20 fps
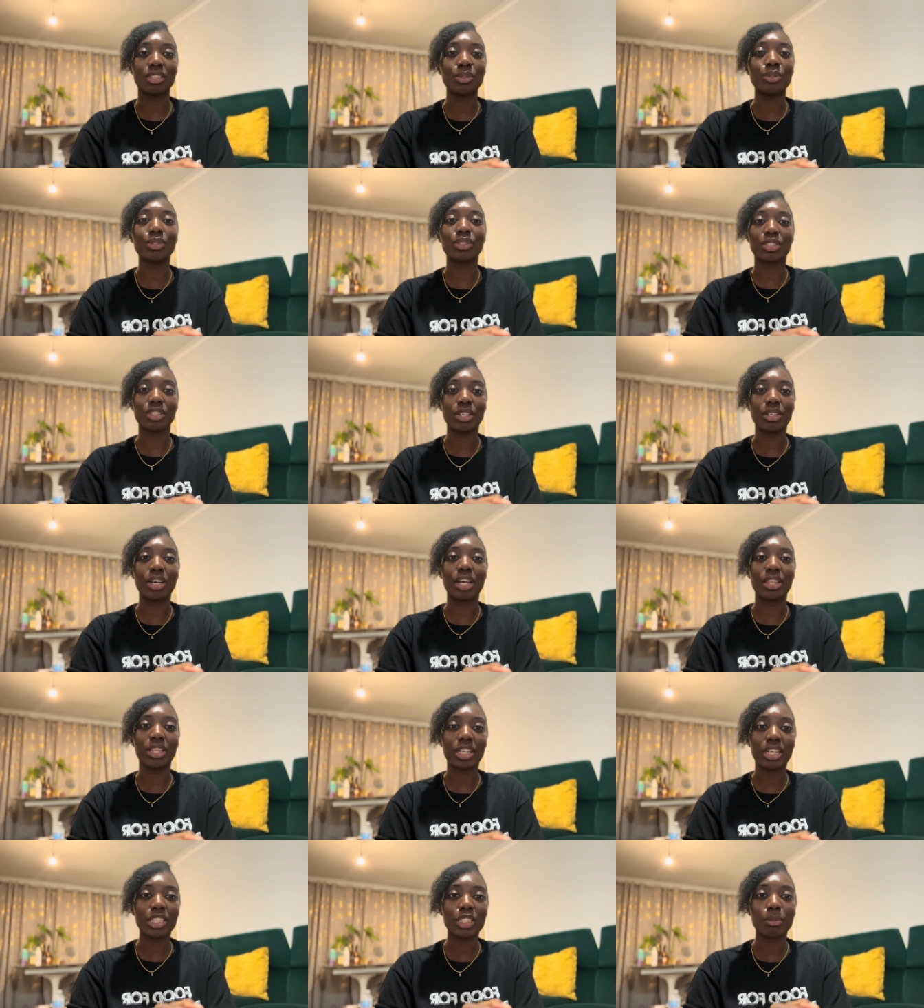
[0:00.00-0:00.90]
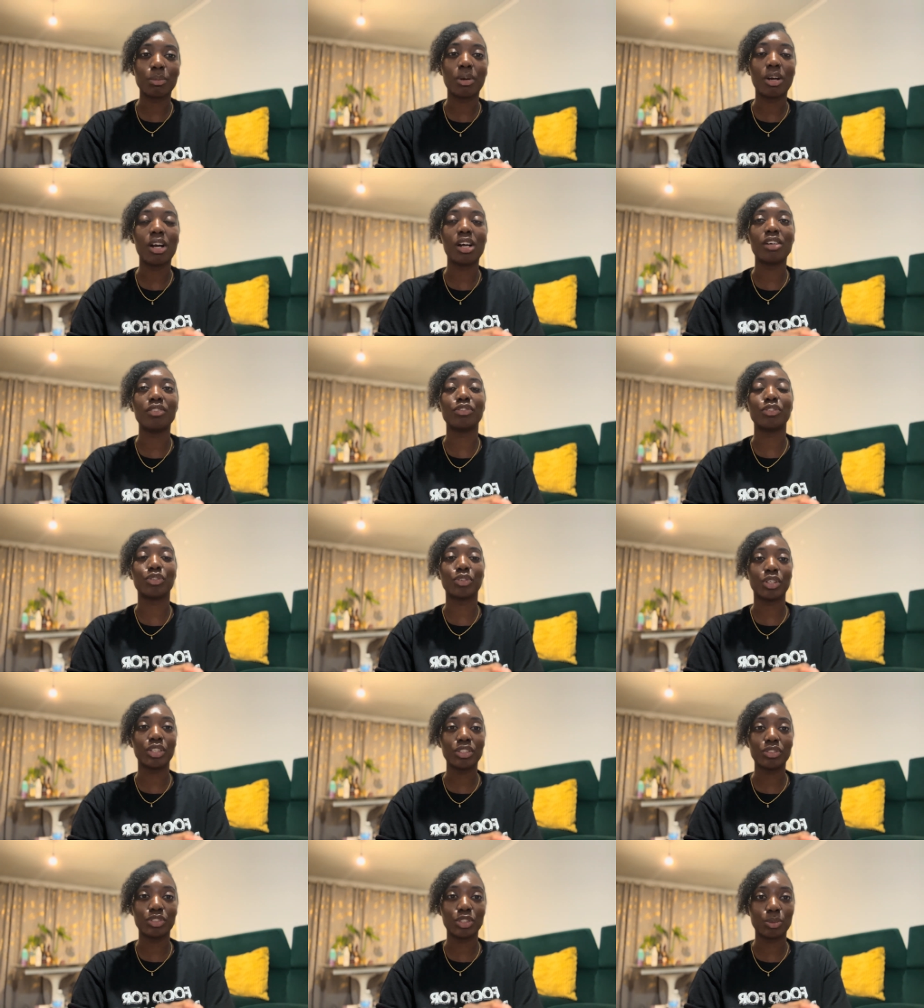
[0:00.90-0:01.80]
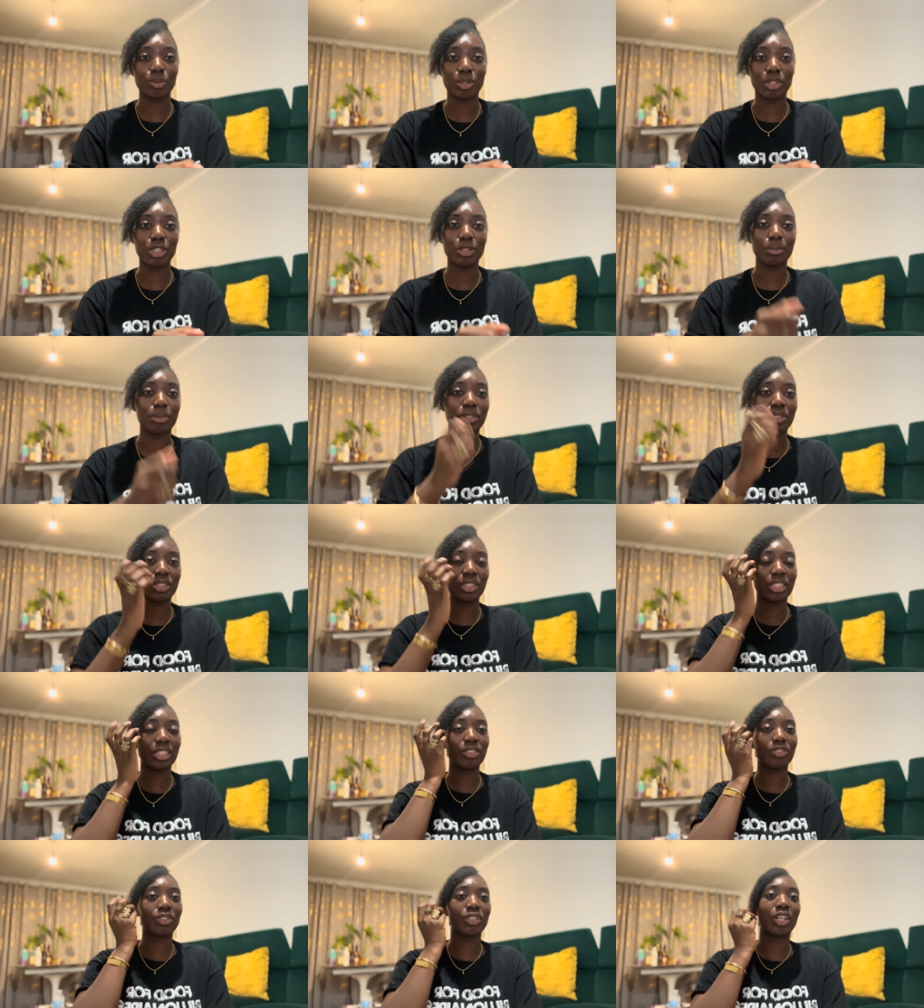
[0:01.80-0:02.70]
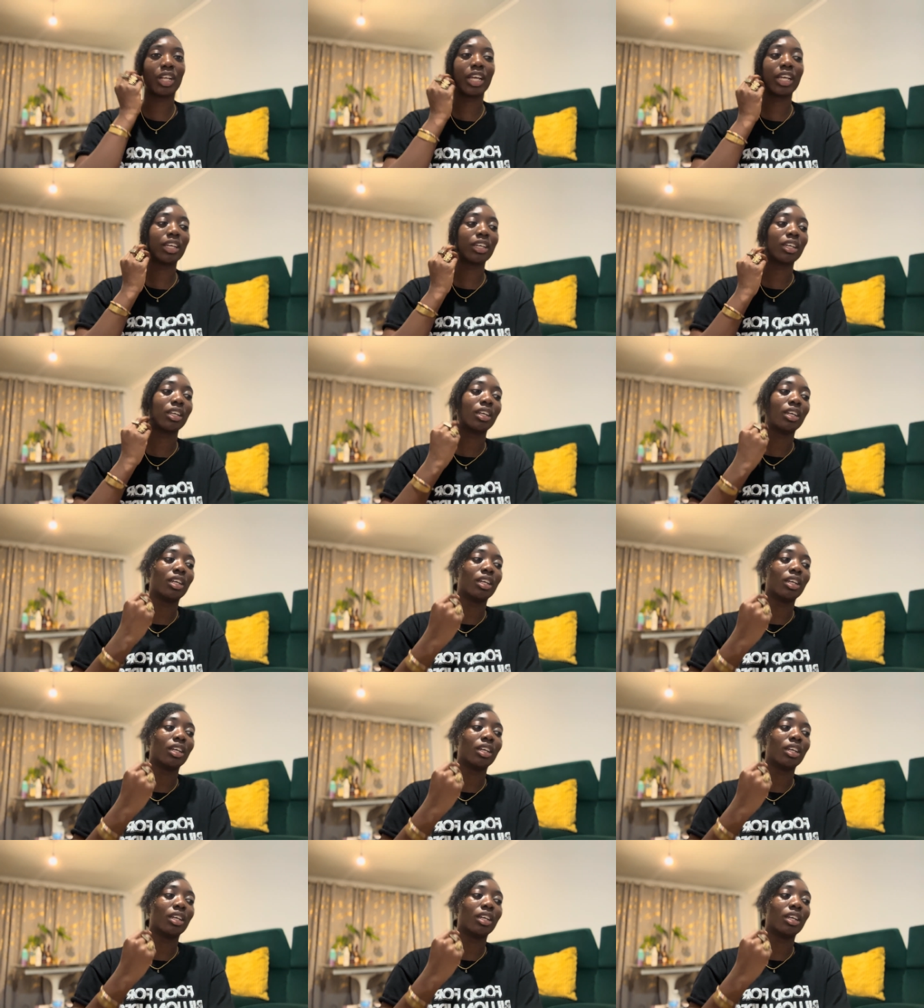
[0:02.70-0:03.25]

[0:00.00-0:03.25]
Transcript: Also, I think it's part of growth as well, especially if you're like